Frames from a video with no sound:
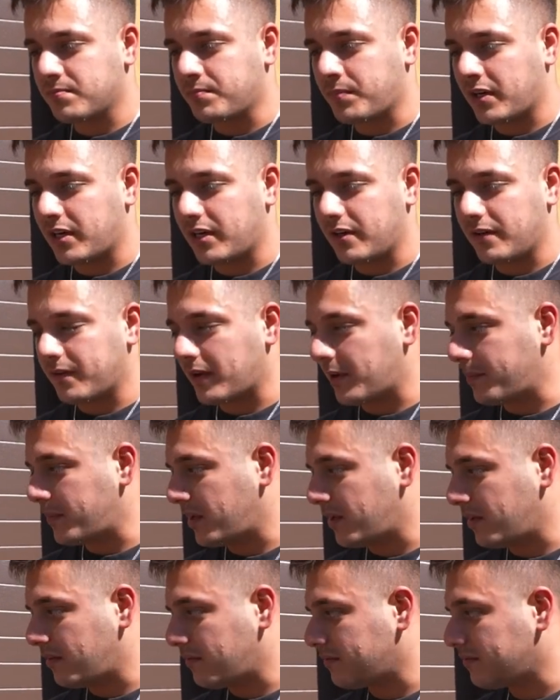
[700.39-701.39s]
But I
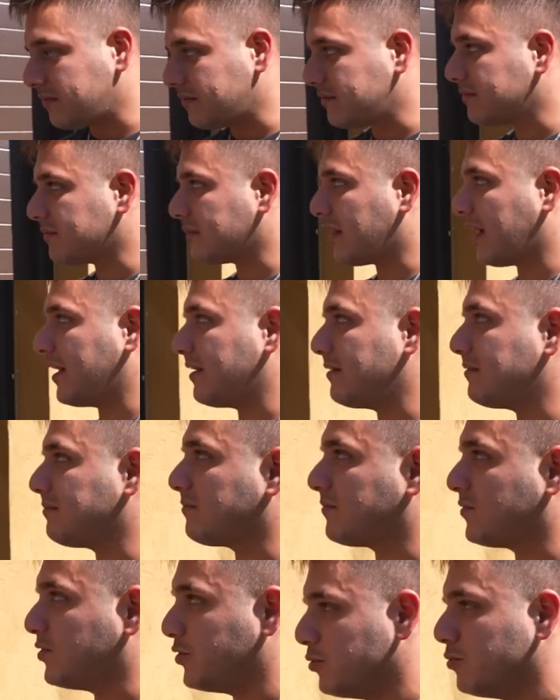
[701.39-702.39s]
mean, I
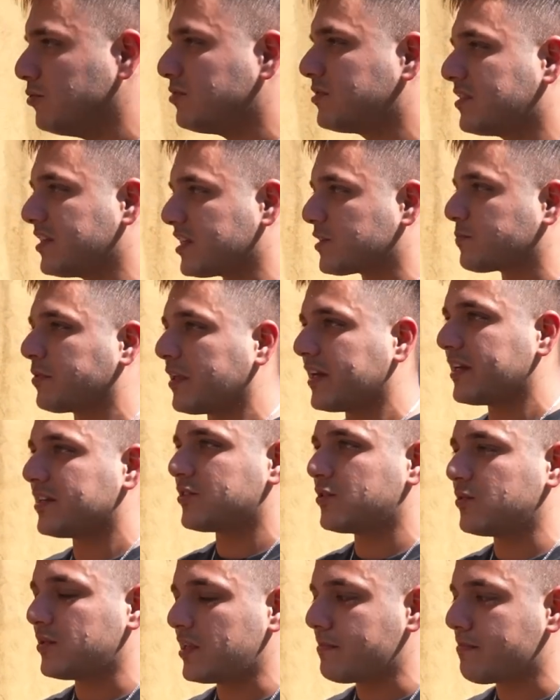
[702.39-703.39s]
used this place
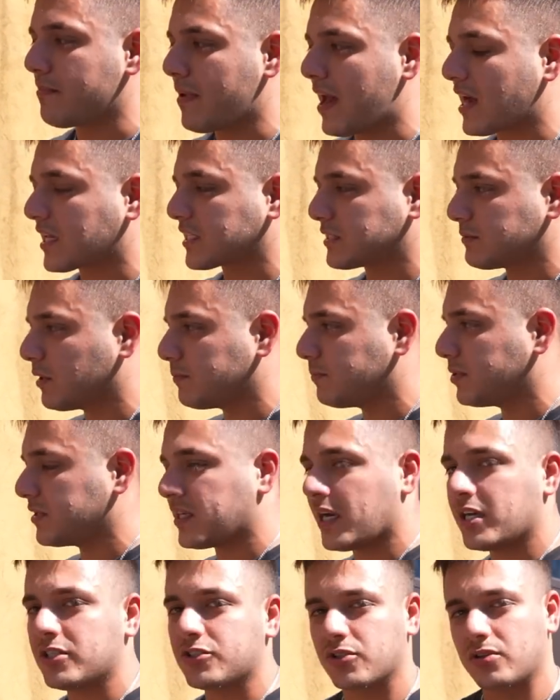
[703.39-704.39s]
to the maximum
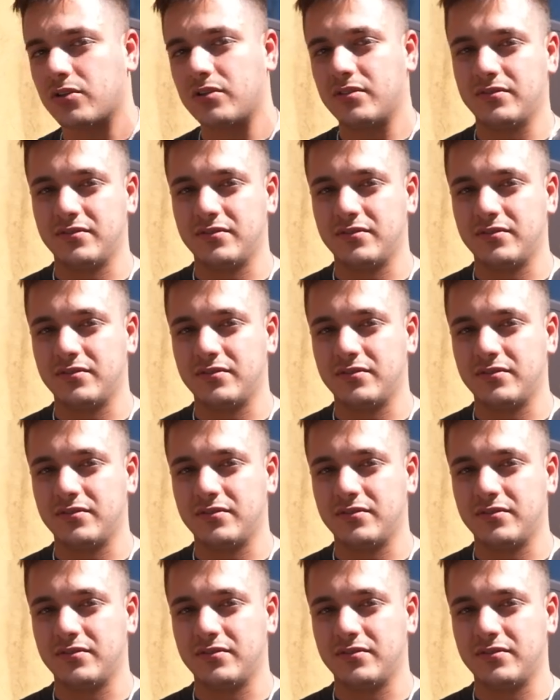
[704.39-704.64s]
potential.